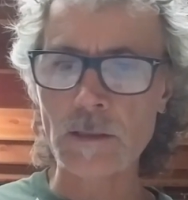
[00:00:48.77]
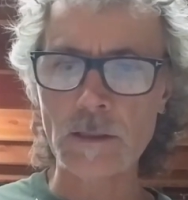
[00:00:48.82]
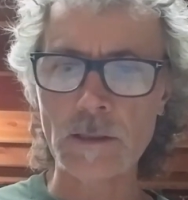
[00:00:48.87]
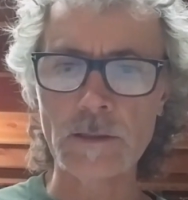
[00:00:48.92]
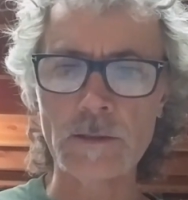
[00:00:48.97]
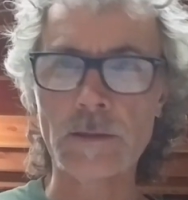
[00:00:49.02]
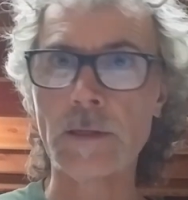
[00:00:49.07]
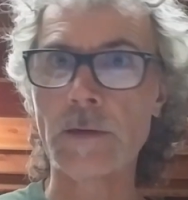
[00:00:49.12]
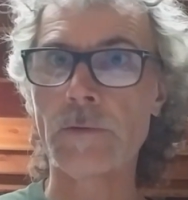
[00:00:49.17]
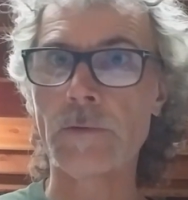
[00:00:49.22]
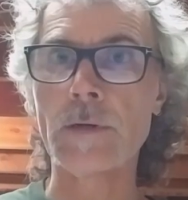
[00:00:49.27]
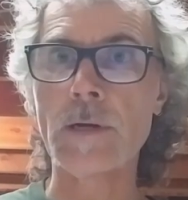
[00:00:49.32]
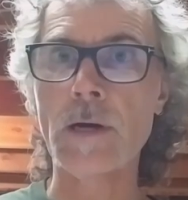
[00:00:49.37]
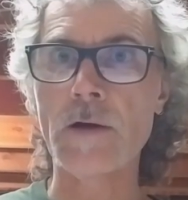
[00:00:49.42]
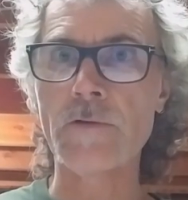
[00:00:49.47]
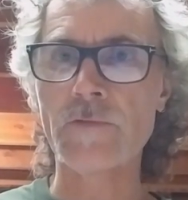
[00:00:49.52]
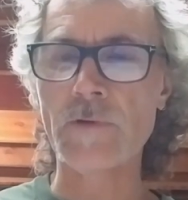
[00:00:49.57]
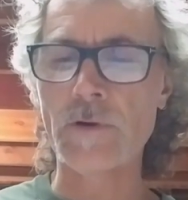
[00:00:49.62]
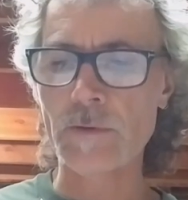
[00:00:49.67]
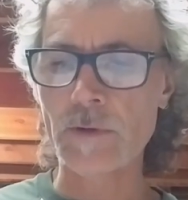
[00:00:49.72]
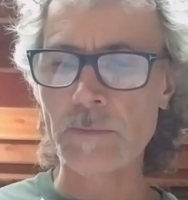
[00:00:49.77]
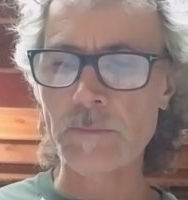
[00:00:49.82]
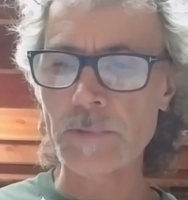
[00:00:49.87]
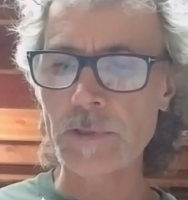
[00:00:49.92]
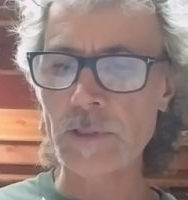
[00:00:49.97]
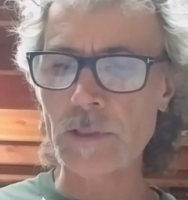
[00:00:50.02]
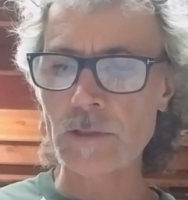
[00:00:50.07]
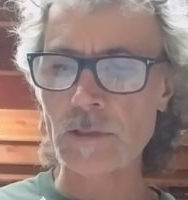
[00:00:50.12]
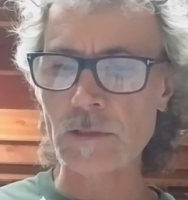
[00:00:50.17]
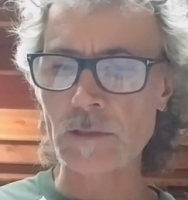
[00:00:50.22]
There are not very many
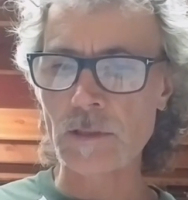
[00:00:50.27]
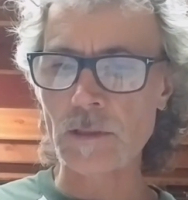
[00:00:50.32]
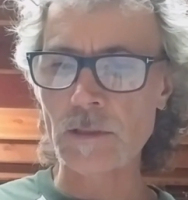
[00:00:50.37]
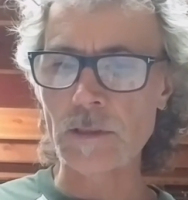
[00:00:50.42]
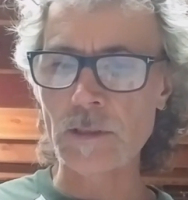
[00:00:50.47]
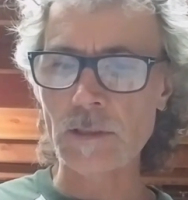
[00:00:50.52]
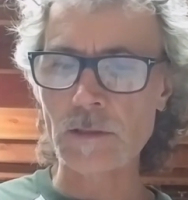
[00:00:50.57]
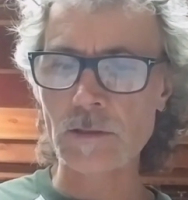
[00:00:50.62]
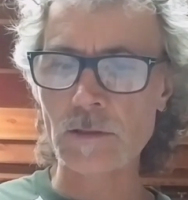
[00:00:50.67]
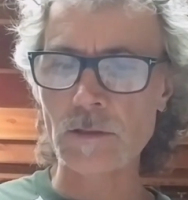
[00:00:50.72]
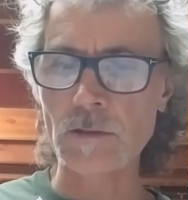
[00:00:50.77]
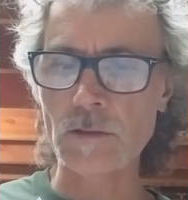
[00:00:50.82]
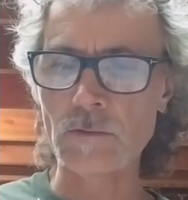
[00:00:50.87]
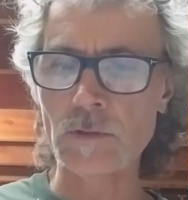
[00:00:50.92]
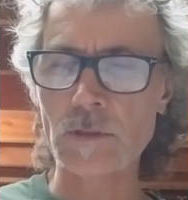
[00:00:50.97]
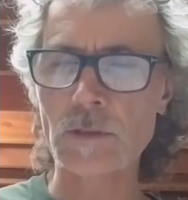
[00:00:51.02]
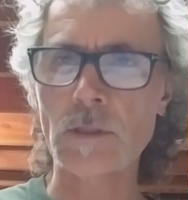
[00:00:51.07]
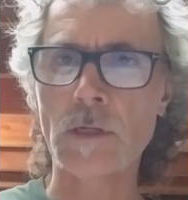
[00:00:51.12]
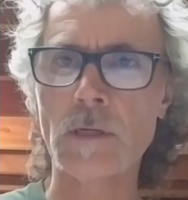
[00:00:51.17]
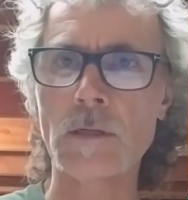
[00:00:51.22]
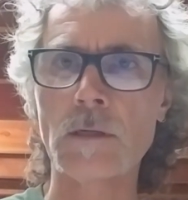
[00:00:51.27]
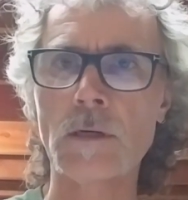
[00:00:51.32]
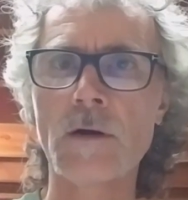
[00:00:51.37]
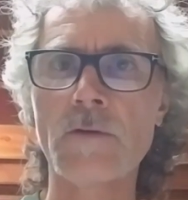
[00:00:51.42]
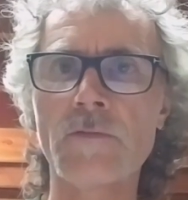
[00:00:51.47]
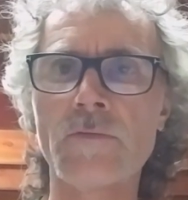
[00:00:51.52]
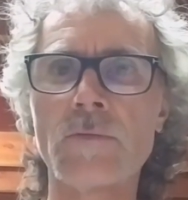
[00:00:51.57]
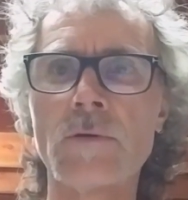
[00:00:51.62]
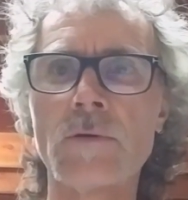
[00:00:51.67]
pieces to these, so we start off